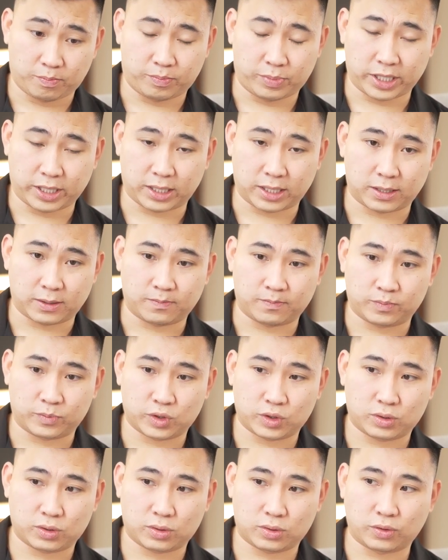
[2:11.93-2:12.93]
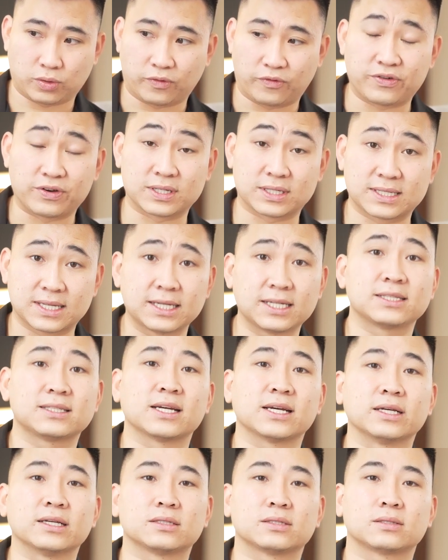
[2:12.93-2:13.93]
to
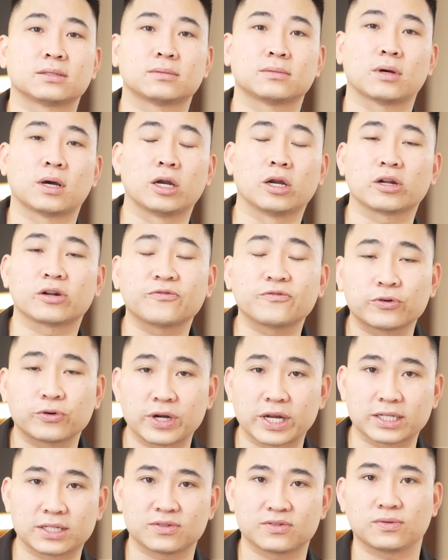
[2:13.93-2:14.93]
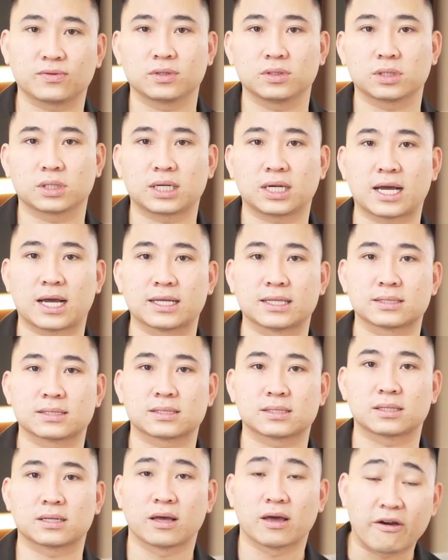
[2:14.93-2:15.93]
facilitate a lot of creatives for your
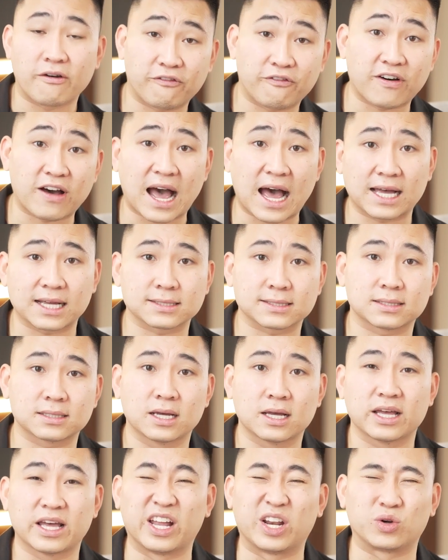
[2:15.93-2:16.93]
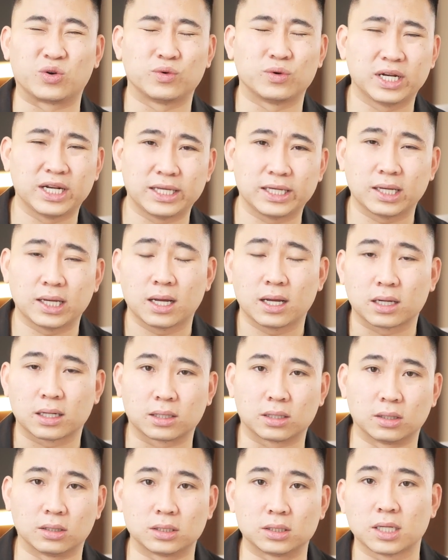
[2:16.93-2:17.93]
clients fast and really
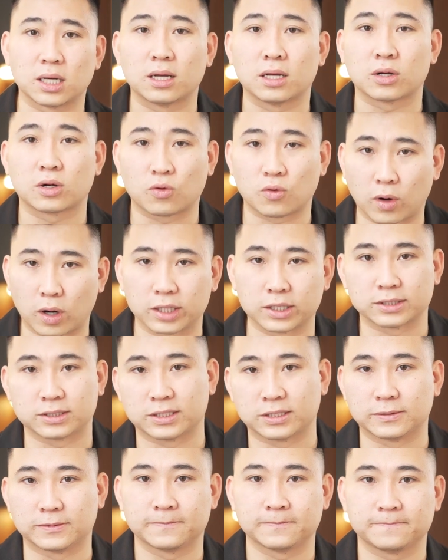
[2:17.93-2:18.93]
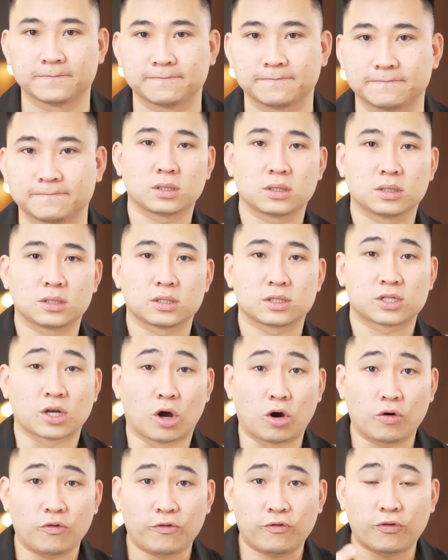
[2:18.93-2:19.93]
good quality.
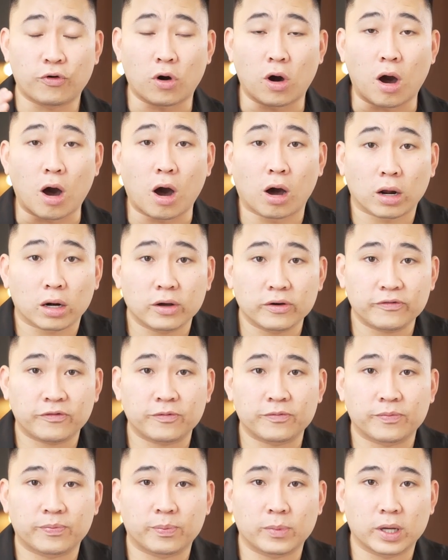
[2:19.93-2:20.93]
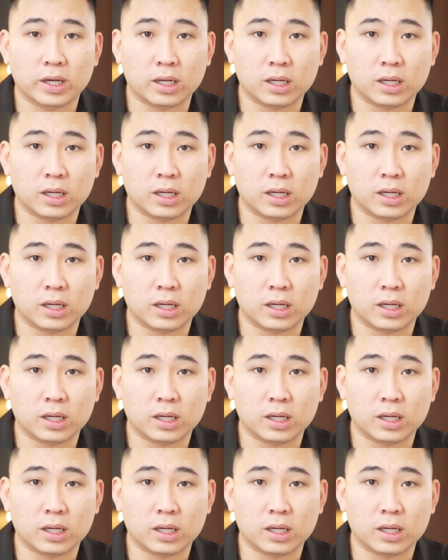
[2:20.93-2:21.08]
So for all of